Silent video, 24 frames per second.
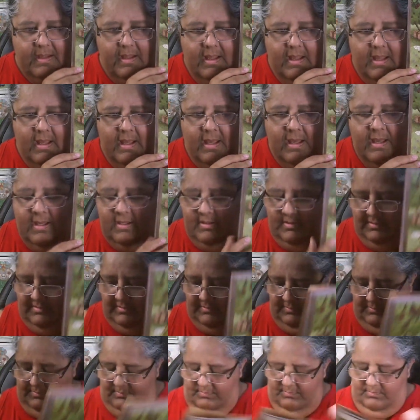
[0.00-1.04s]
and
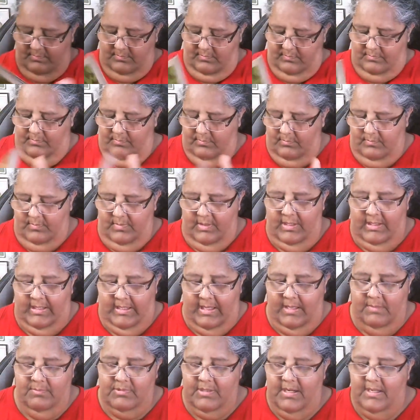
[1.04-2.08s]
it
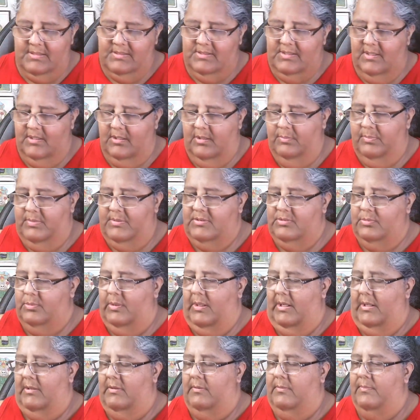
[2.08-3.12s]
came right side up as
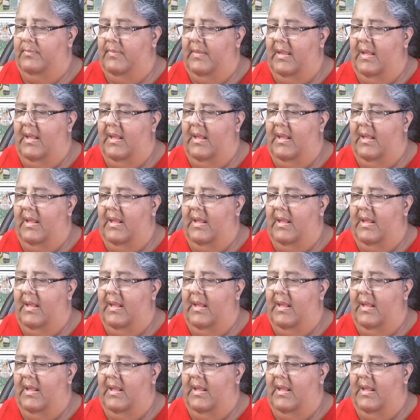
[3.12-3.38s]
well.